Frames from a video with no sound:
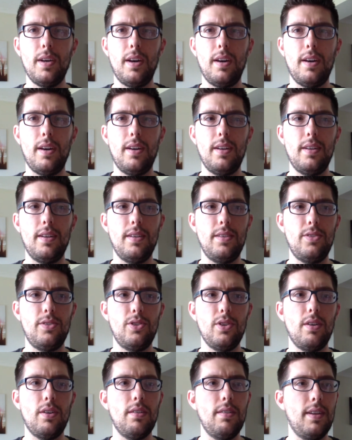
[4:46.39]
and
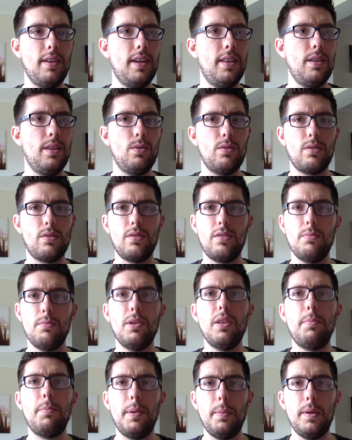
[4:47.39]
John, and there was
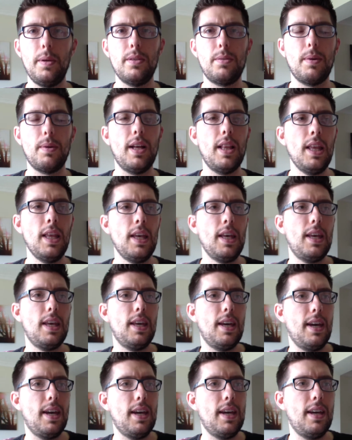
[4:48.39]
some other people as well,
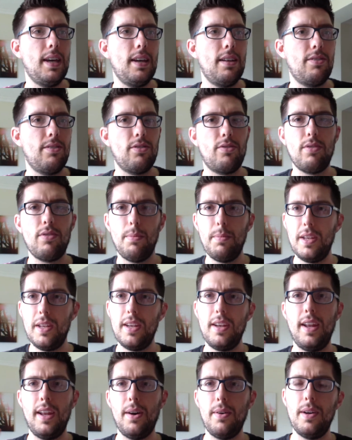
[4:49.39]
just dropping
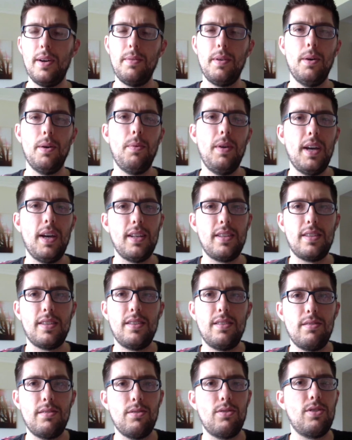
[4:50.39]
in and out, and we had
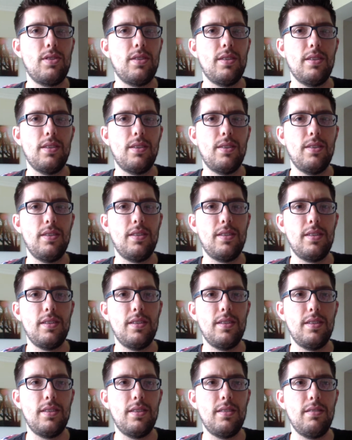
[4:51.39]
such a good
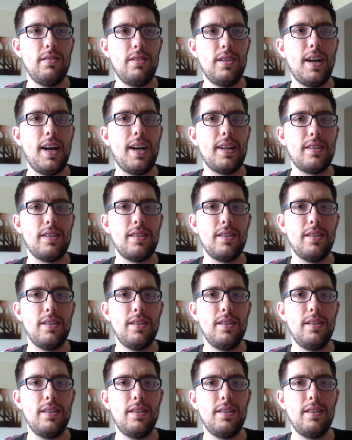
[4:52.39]
chat
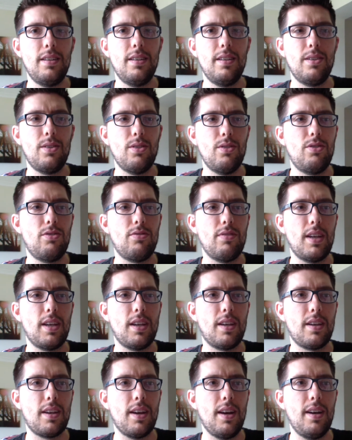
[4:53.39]
and a good
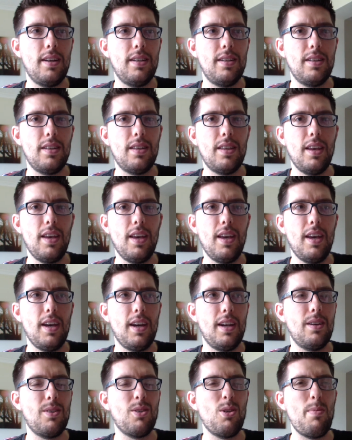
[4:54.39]
drink, and
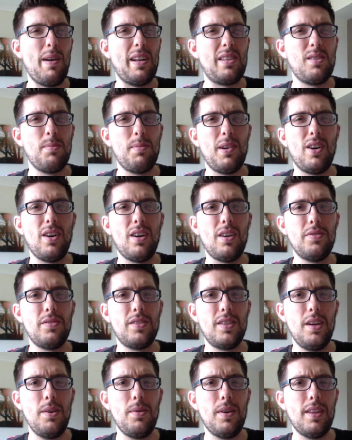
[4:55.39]
I didn't go to bed till about
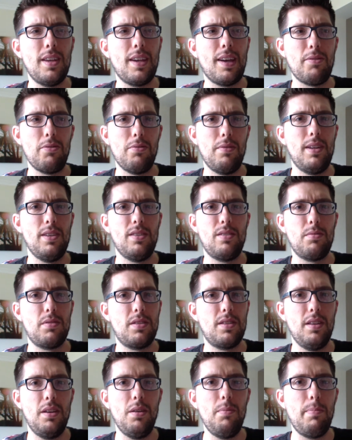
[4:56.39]
2:30. I think everyone else was
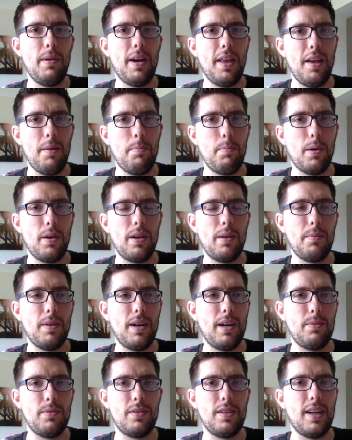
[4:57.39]
still up by that point,
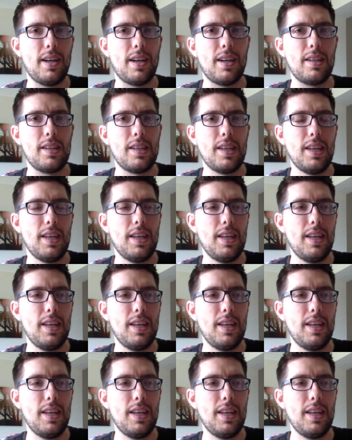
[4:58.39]
but I was knackered.